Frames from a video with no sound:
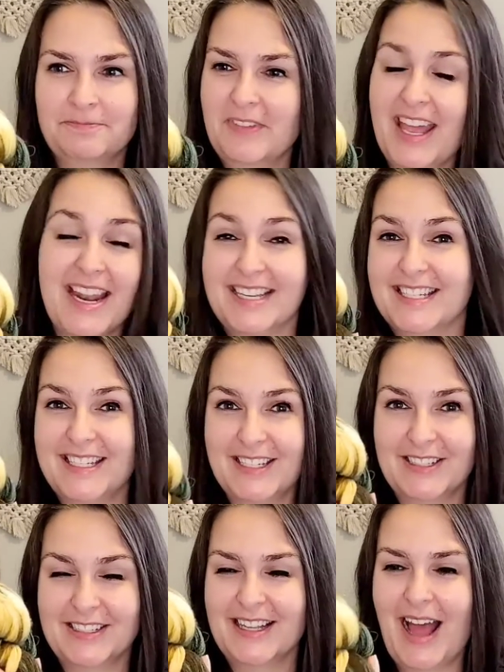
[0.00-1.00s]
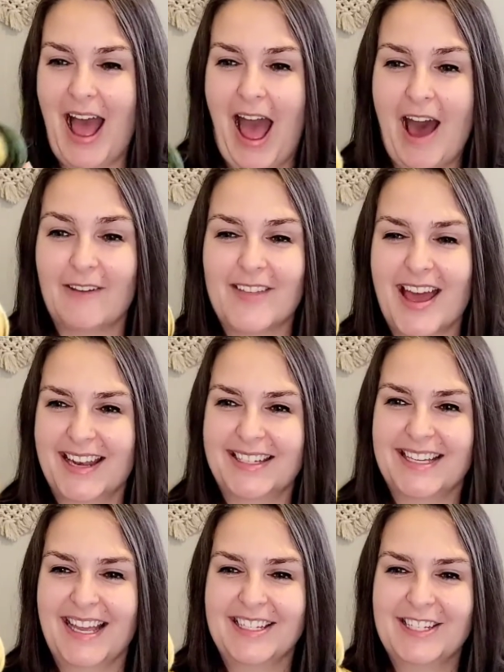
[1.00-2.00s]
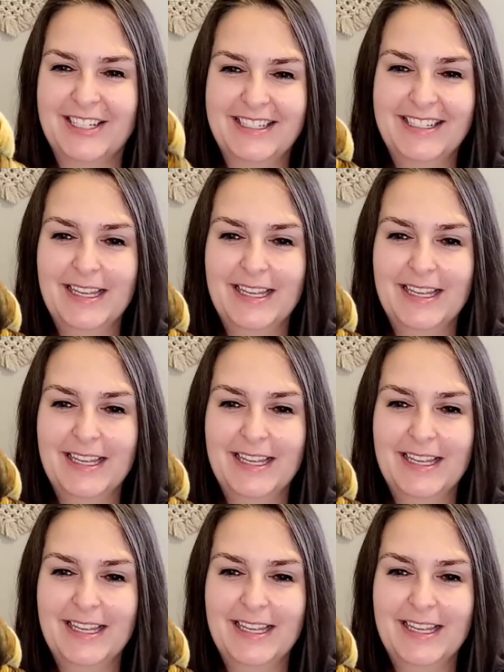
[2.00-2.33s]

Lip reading: and I still have that intention,